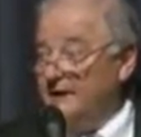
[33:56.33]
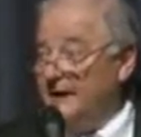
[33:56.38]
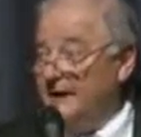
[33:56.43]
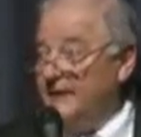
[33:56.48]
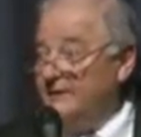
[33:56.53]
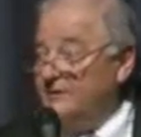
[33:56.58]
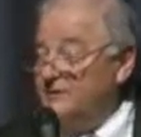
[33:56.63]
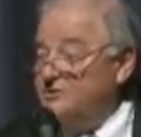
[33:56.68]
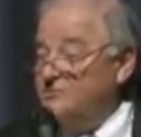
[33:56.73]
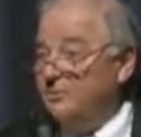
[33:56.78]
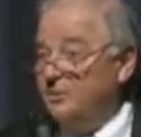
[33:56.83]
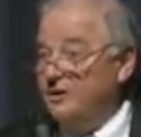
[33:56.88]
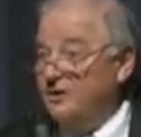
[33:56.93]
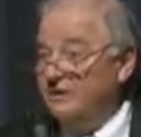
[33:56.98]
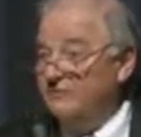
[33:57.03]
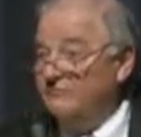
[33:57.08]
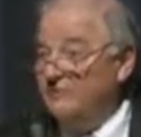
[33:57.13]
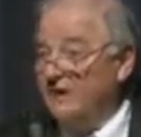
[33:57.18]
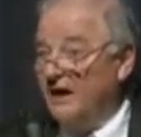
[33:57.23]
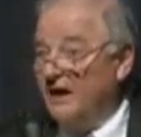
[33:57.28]
in the
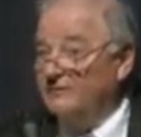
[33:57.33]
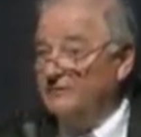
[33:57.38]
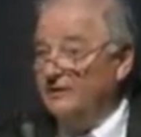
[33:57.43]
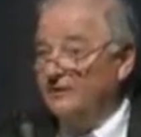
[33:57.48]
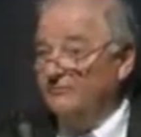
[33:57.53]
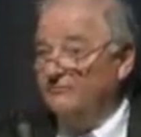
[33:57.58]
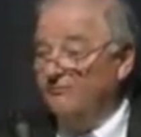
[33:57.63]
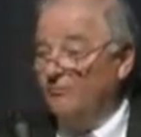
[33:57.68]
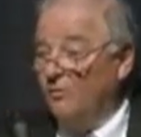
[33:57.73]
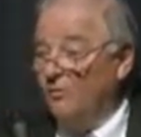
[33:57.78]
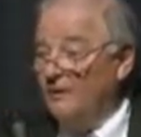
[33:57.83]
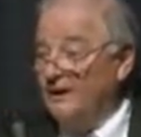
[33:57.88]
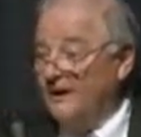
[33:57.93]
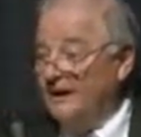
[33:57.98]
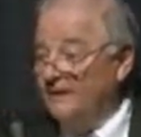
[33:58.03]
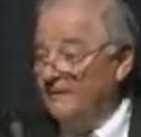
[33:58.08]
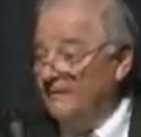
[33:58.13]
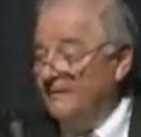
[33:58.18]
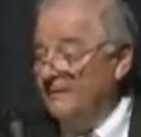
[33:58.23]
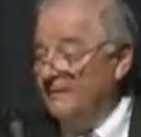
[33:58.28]
spring of
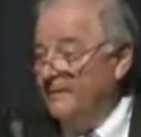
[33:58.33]
1940,